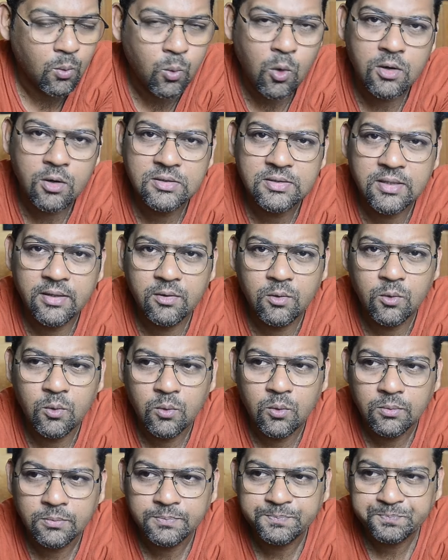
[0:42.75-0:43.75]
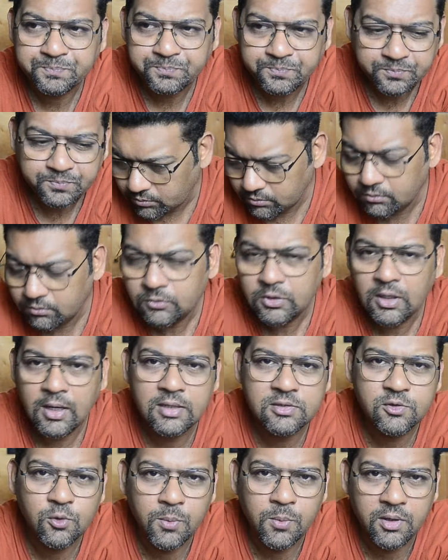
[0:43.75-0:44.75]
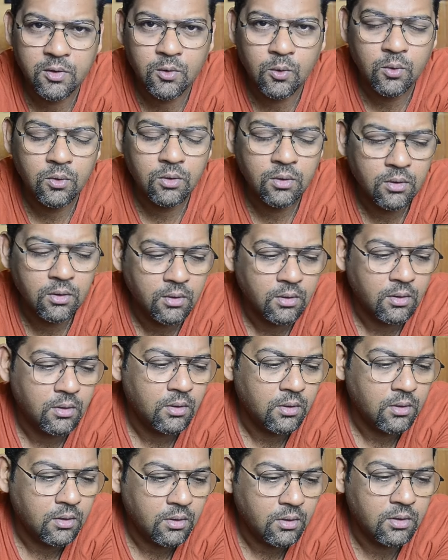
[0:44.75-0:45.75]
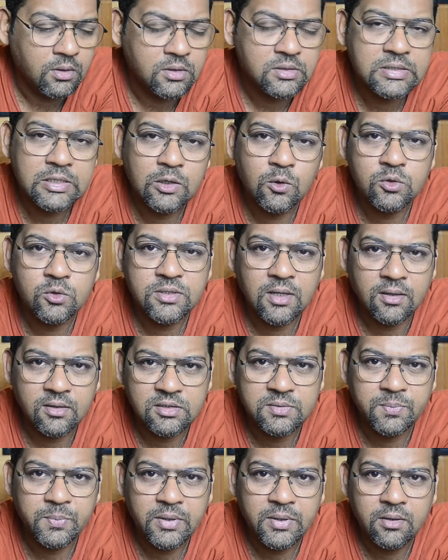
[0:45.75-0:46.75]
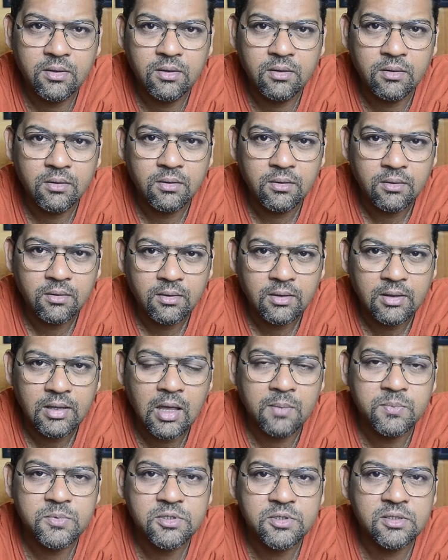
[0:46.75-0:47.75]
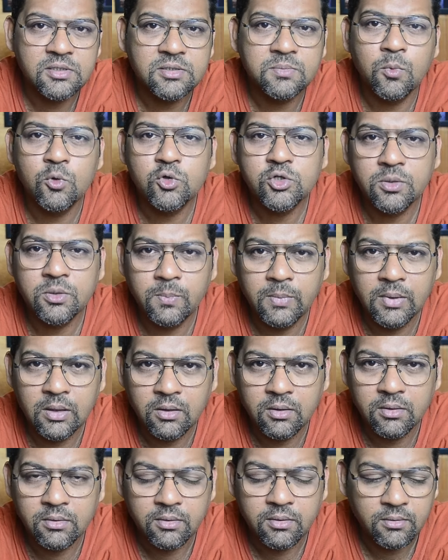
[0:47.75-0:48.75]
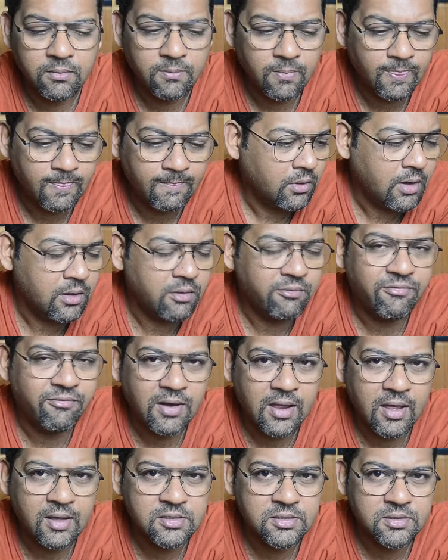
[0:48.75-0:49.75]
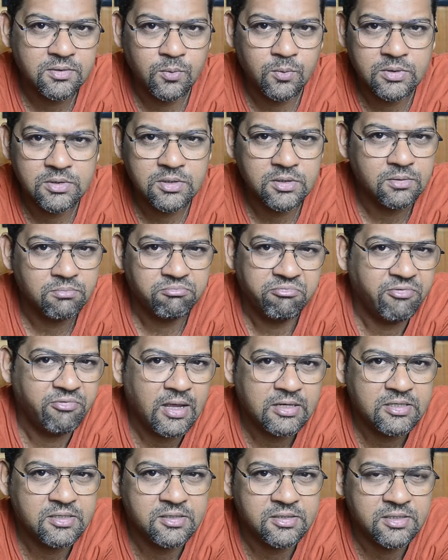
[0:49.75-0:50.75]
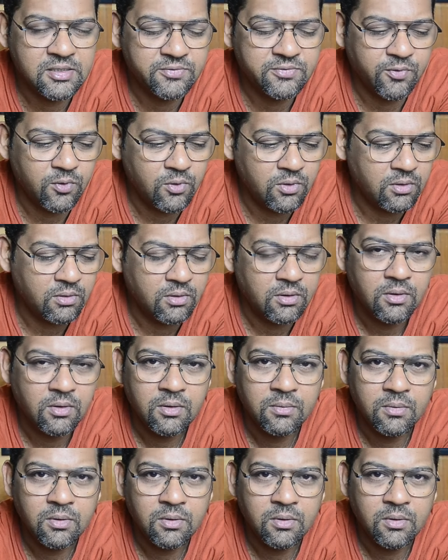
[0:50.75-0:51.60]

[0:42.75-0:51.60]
Now, what does that do? As you may know, a slow shutter speed captures motion blur, and the flash, which flashes just for a